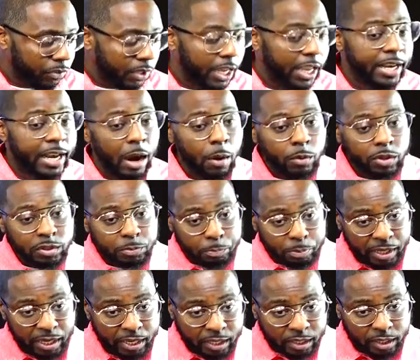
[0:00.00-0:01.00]
And that was
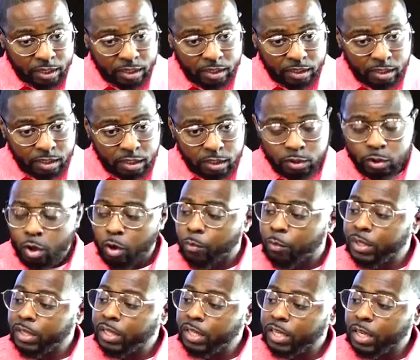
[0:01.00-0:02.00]
Peter. So if
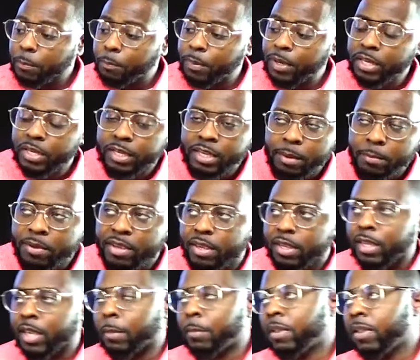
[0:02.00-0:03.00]
we look at Peter, give me
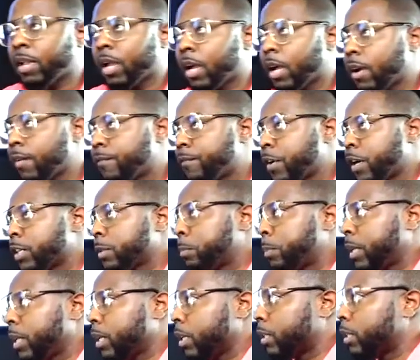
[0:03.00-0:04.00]
give me uh first
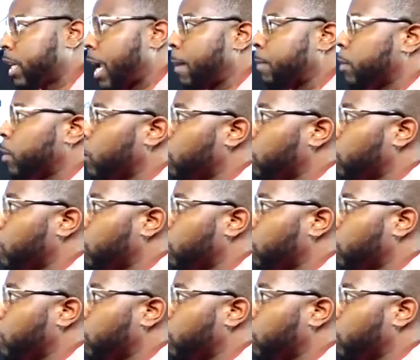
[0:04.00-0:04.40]
Peter chapter